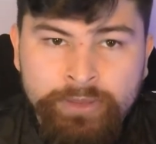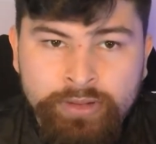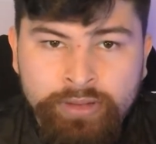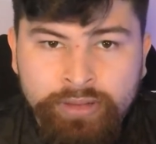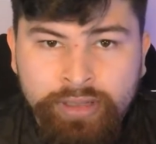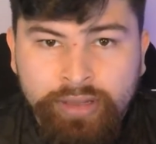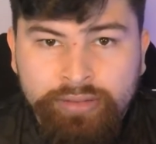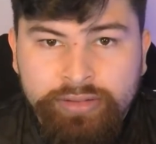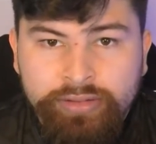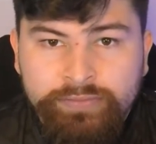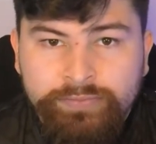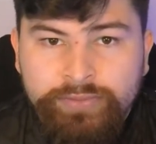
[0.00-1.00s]
Now,
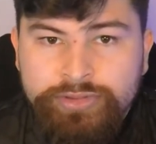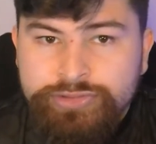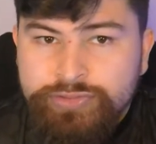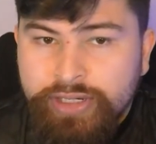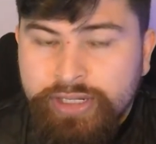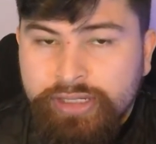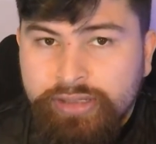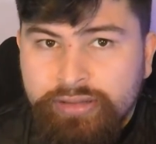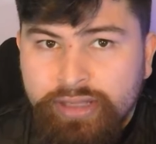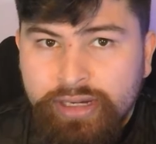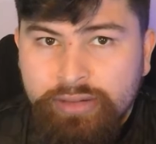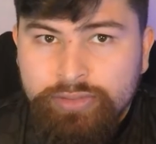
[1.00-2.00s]
the first training
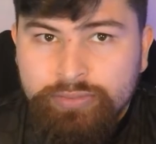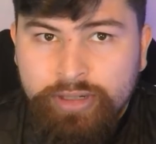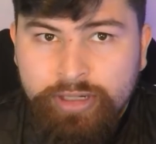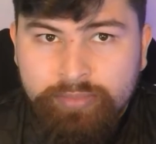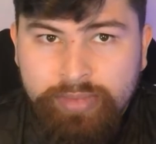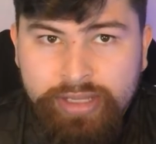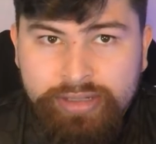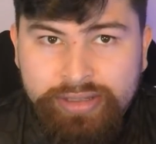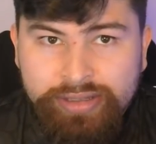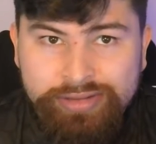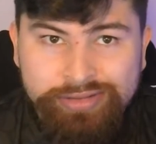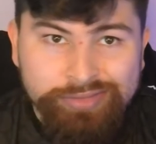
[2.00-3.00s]
that I would recommend
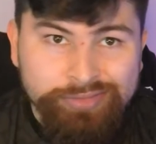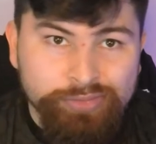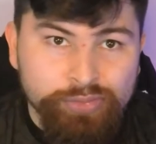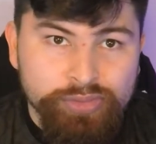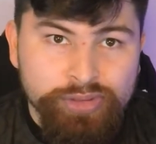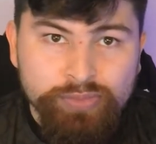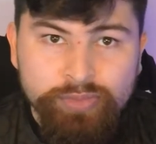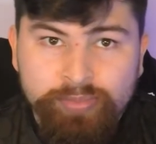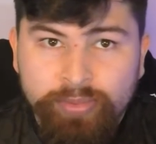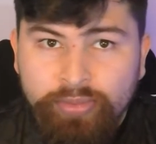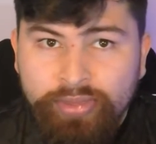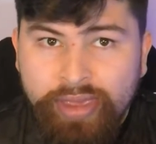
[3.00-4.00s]
is doing it with
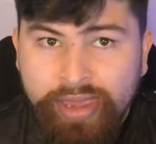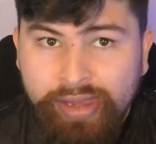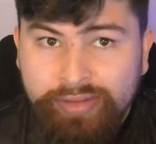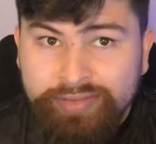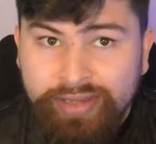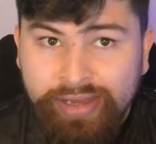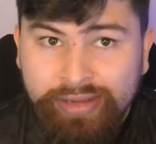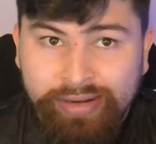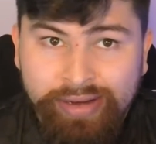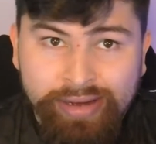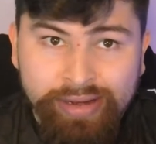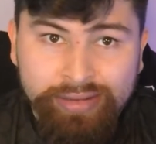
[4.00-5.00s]
both hands and
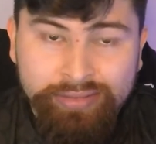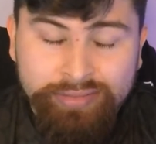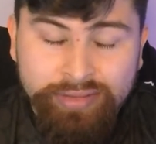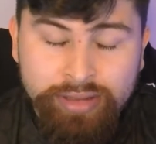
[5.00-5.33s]
eyes.